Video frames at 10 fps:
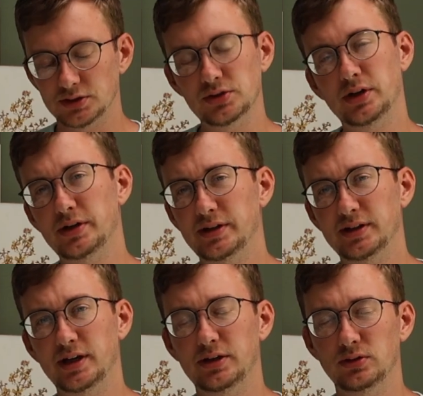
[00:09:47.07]
So another
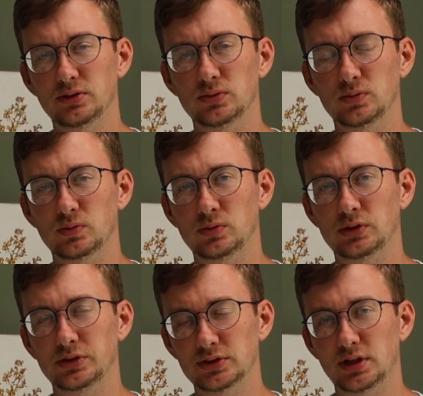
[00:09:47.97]
thing that you
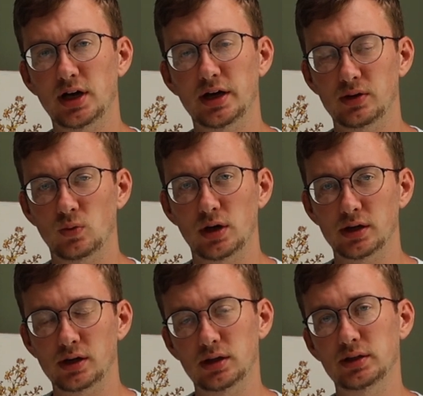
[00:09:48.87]
will use a lot in
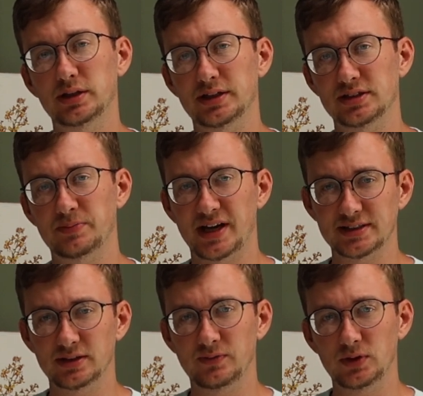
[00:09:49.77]
watercolor is
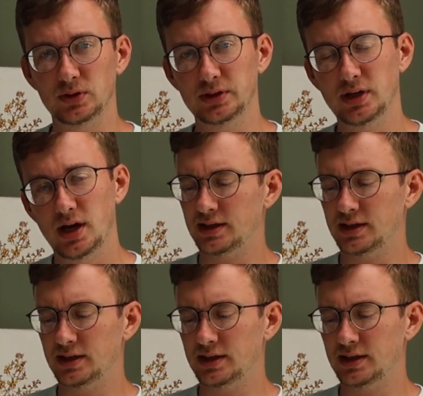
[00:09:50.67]
masking fluid.